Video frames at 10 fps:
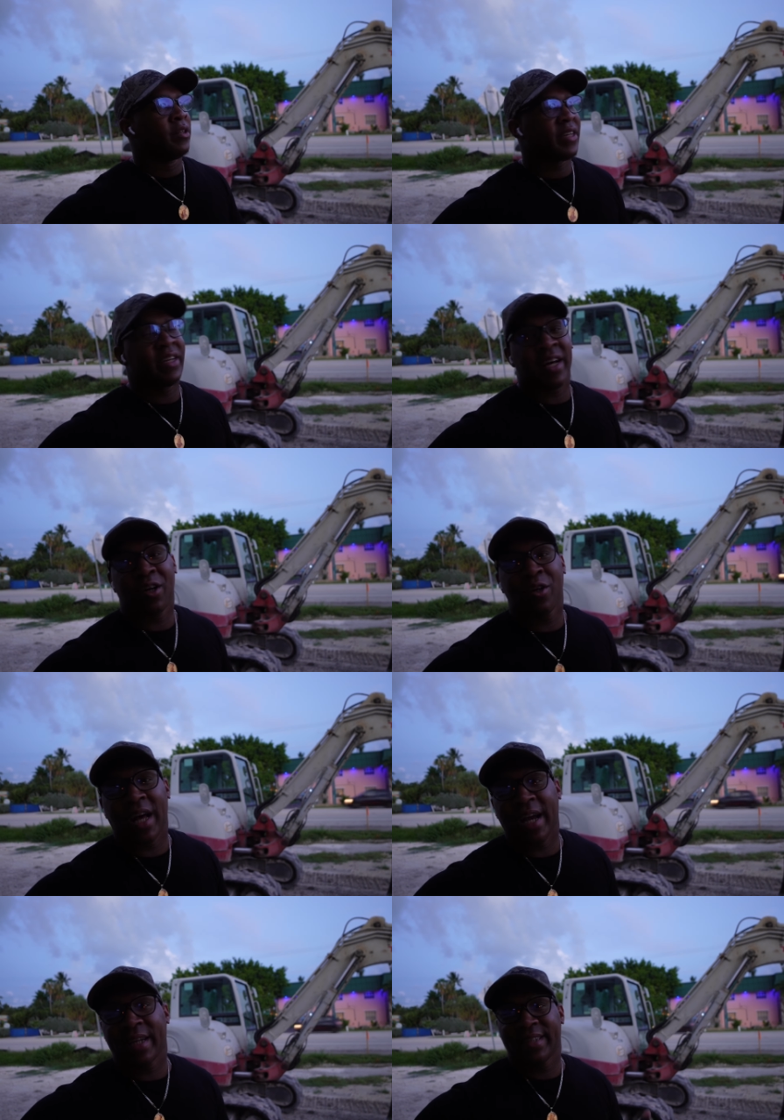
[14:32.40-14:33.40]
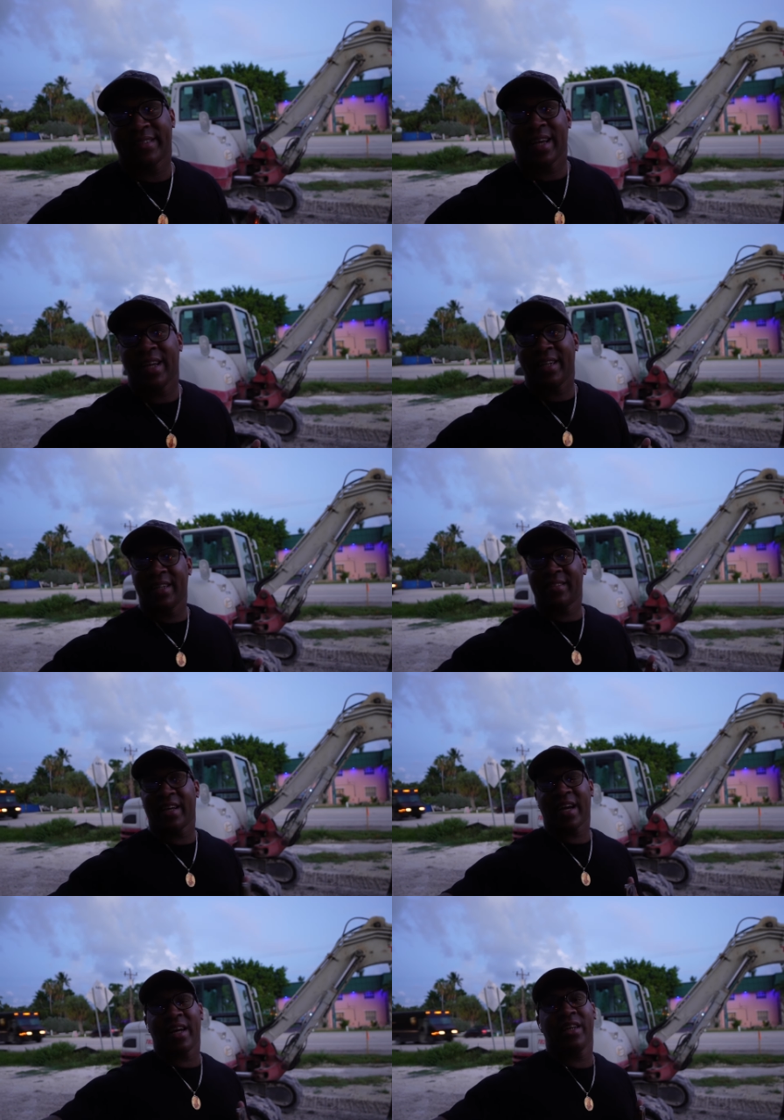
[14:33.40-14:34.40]
Something I don't like, this
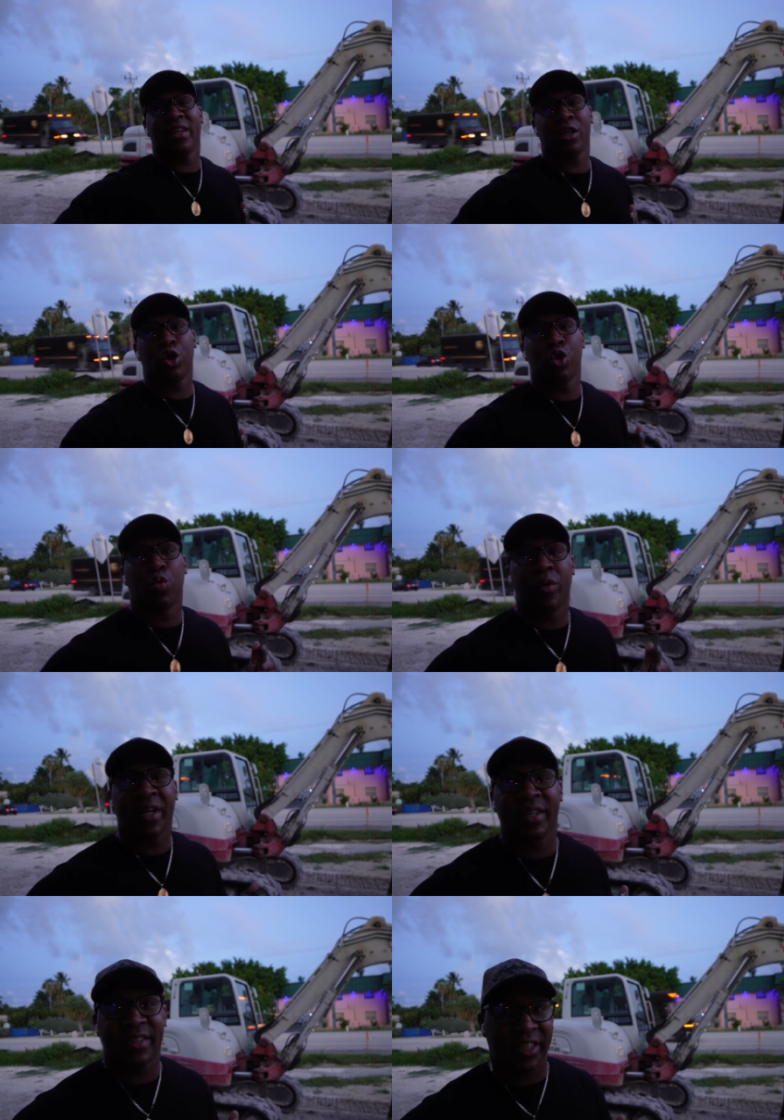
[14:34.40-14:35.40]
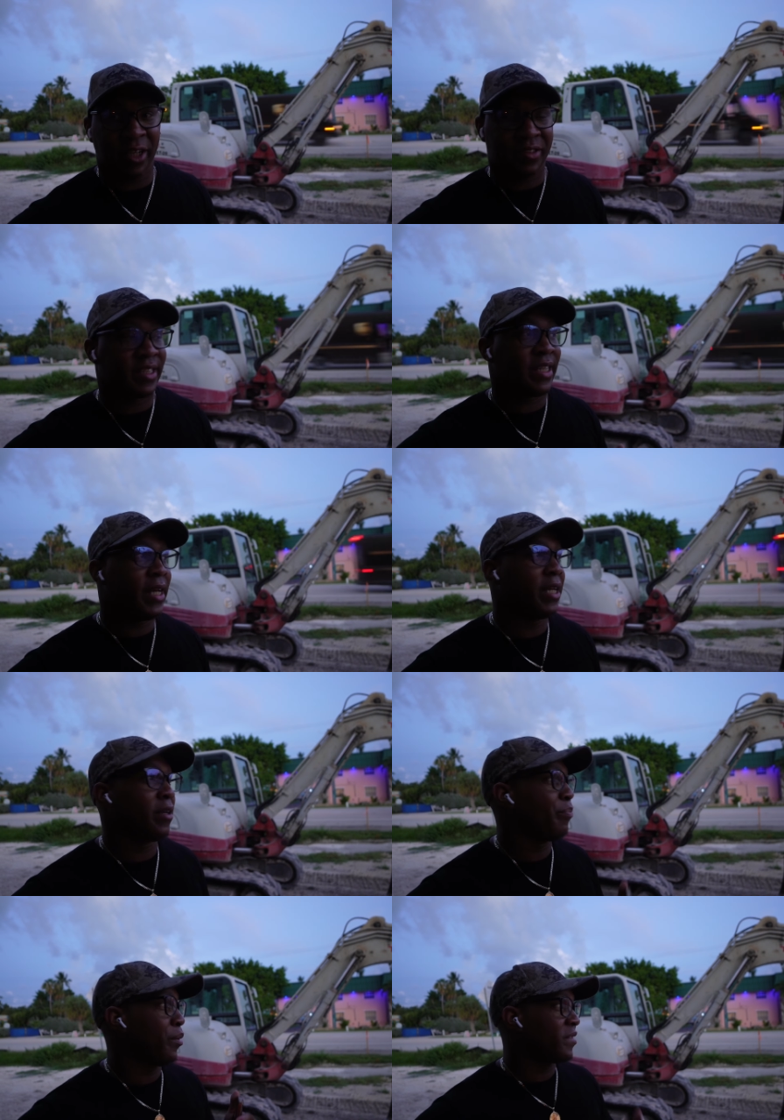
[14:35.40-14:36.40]
ain't got nothing to do with Shelton
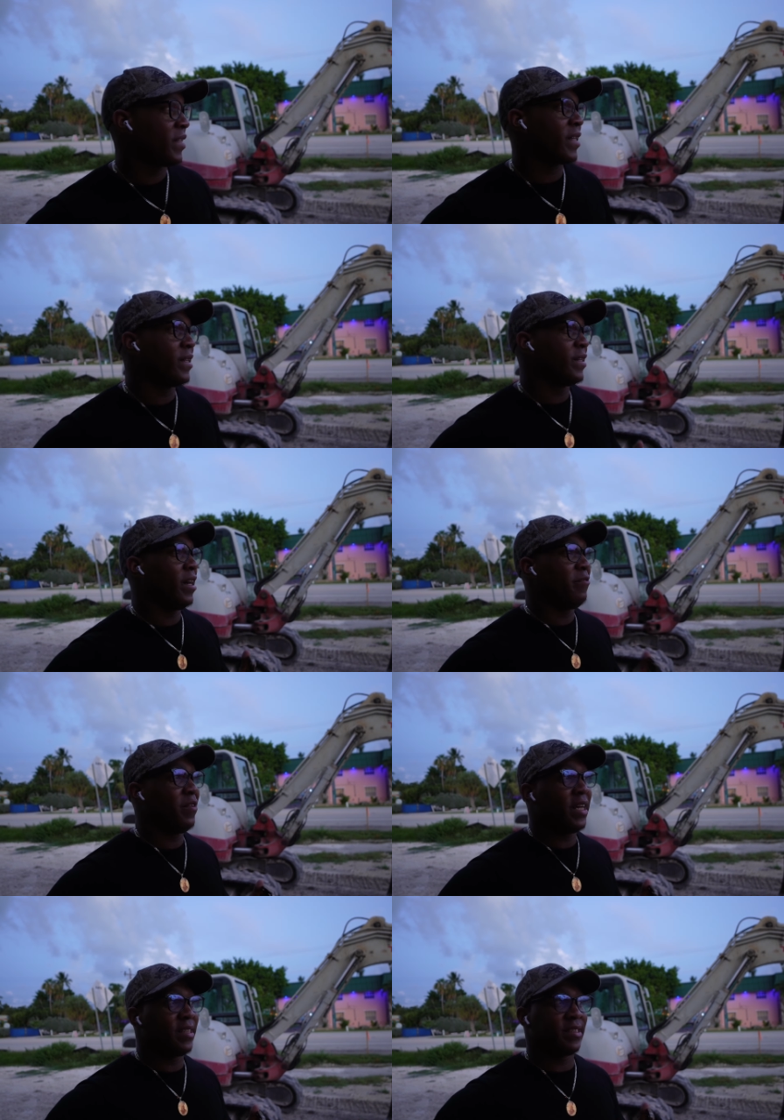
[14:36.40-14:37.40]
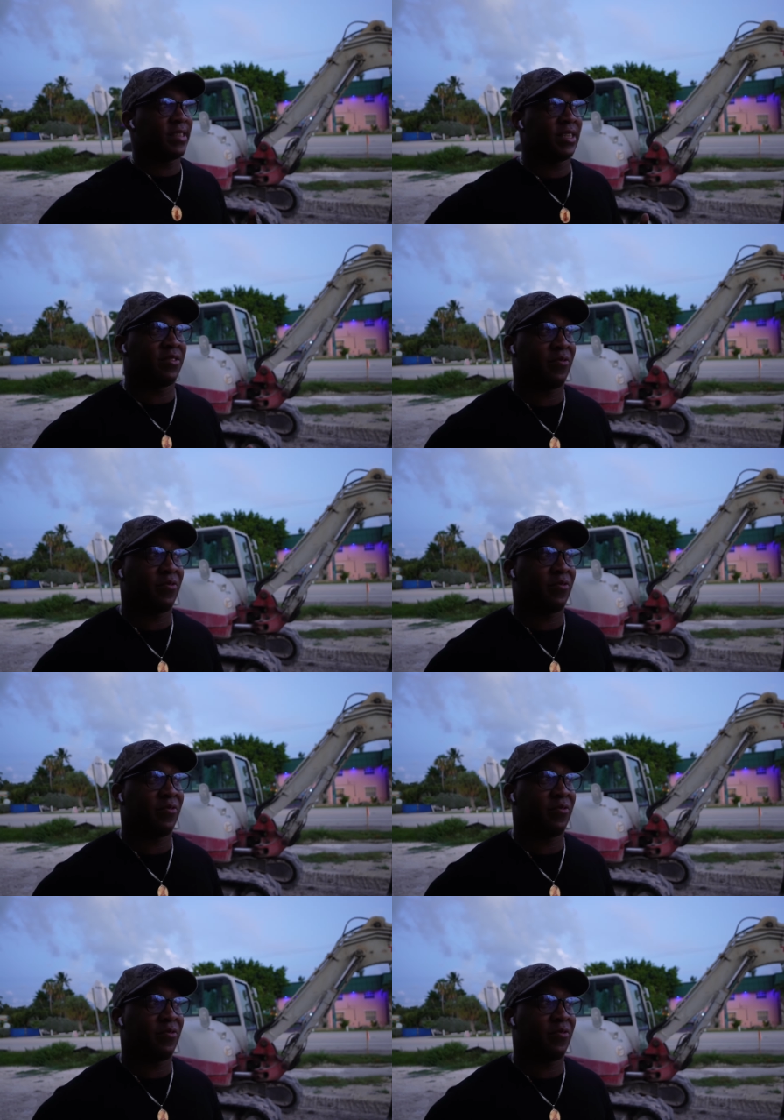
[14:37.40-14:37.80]
in particular. I feel like this is just